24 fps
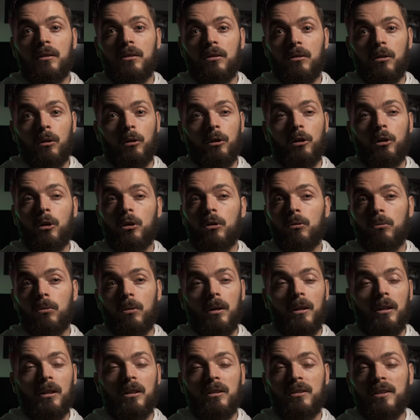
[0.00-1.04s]
So you got the
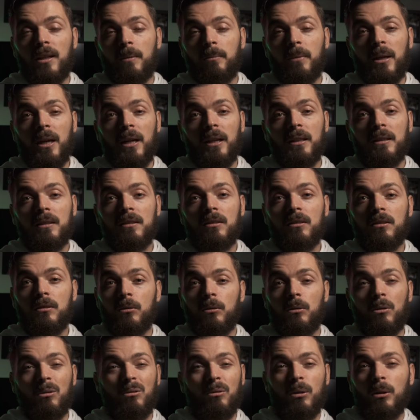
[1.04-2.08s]
Samyangs
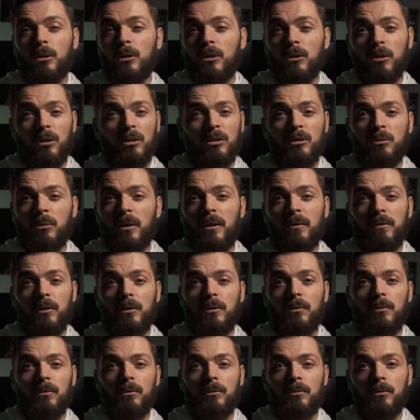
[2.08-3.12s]
or Rokinons, whatever
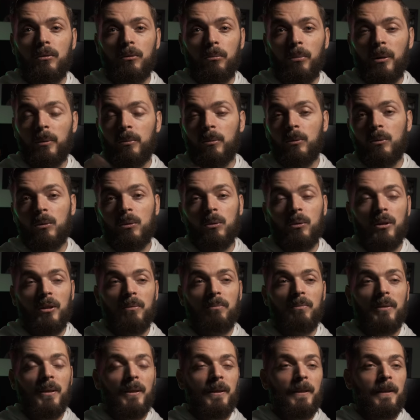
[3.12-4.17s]
you people call
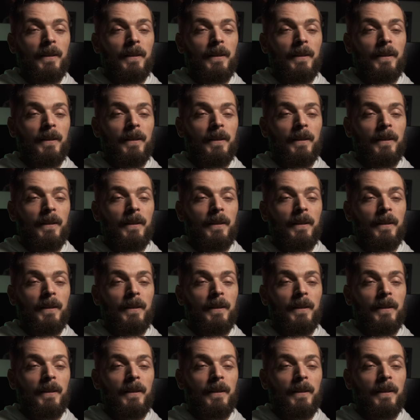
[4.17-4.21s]
them.